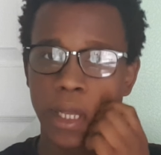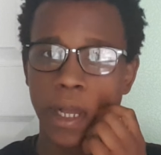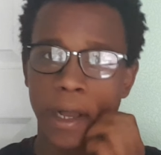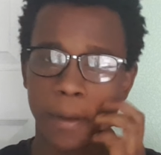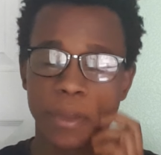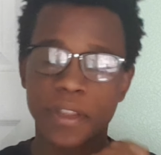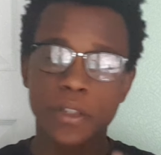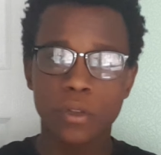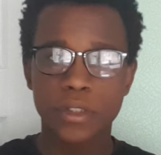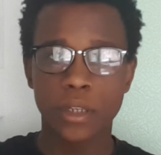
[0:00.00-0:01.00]
But there's
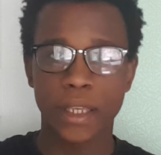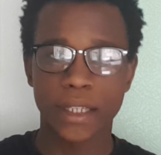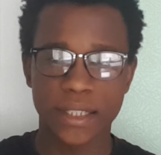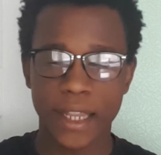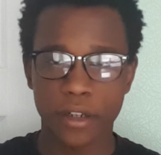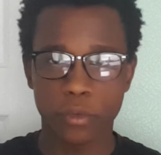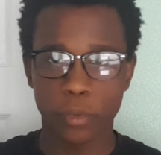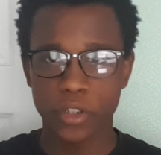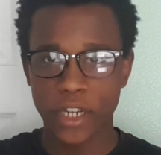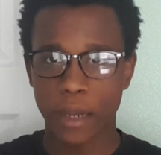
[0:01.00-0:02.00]
also like a standard
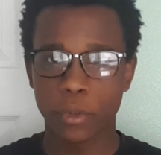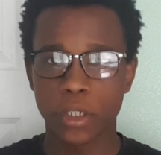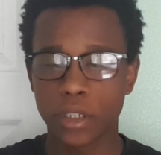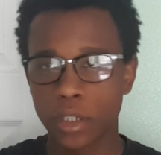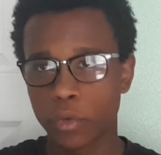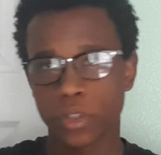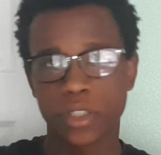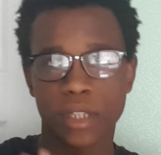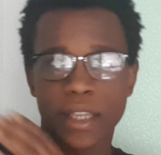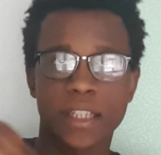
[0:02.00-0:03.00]
with shower, which
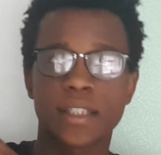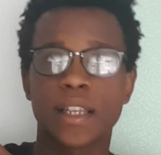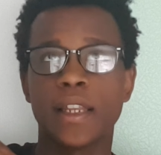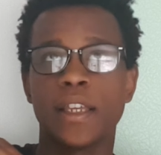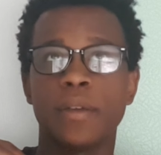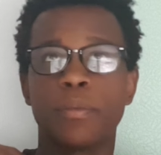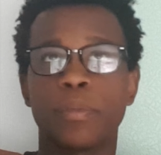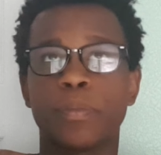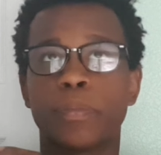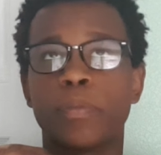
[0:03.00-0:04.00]
is I guess slightly
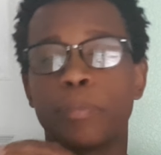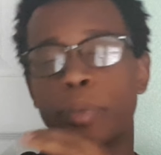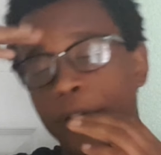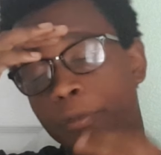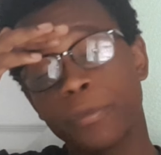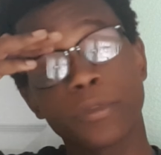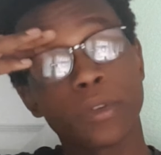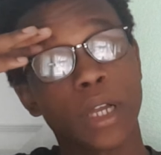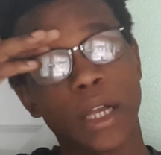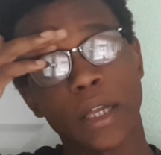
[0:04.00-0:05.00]
above
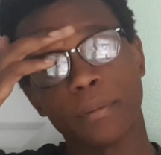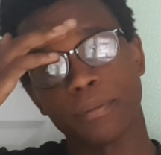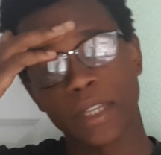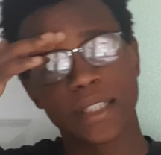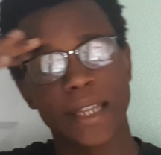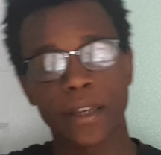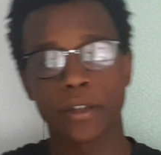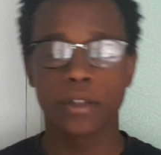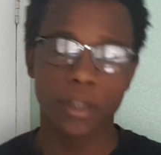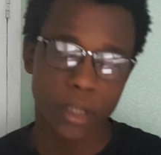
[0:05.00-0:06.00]
a
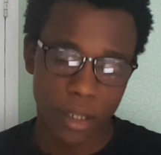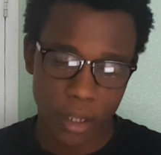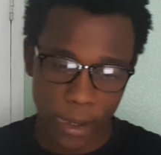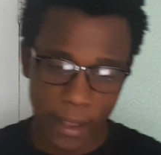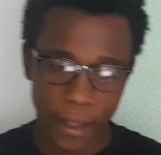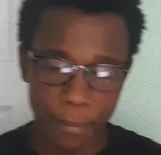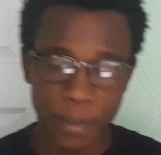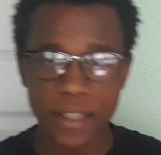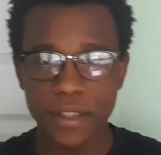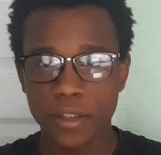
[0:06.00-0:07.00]
standard. A
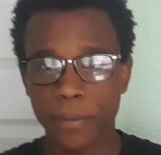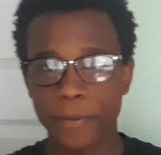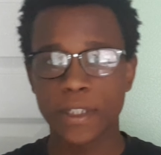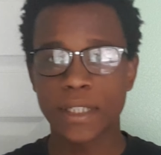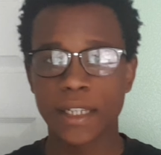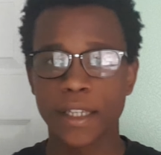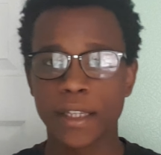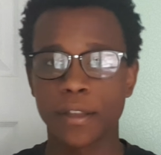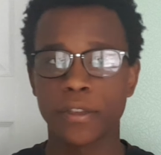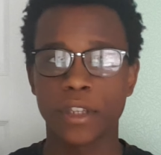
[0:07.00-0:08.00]
best is
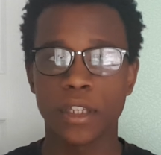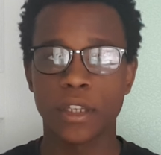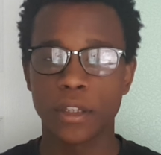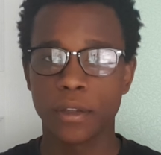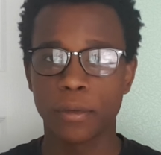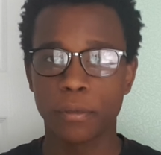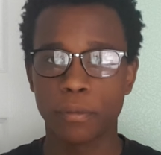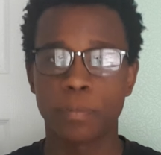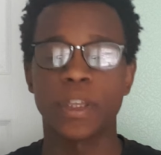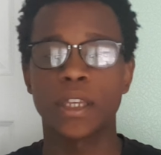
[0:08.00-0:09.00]
obviously the
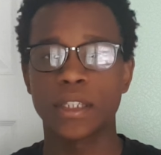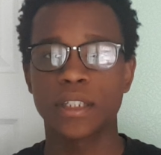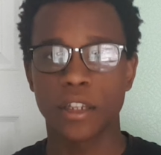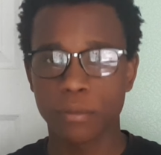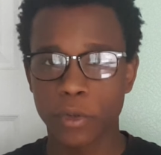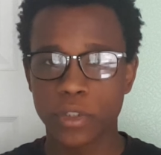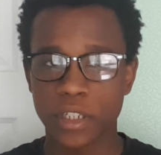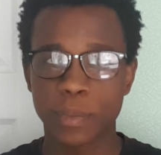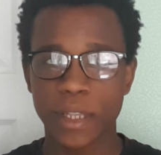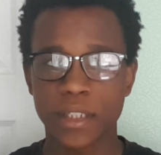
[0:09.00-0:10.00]
biggest and most
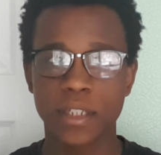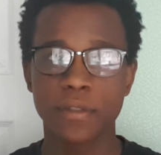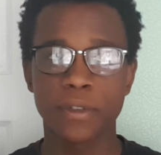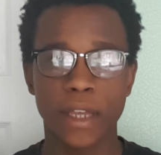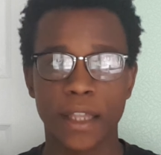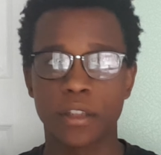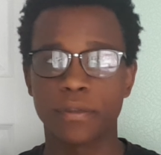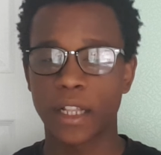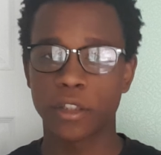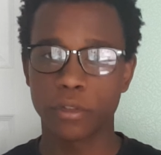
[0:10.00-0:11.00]
expensive, and the
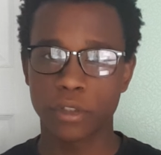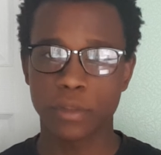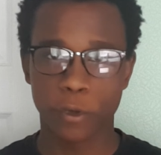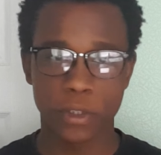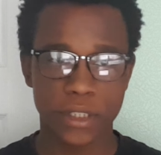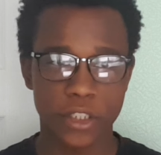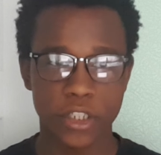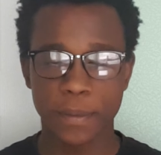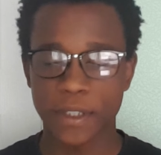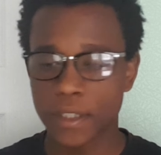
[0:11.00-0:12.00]
value the smallest and
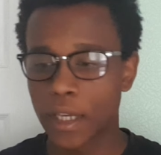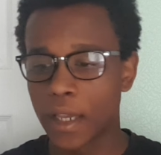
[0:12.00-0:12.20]
cheapest.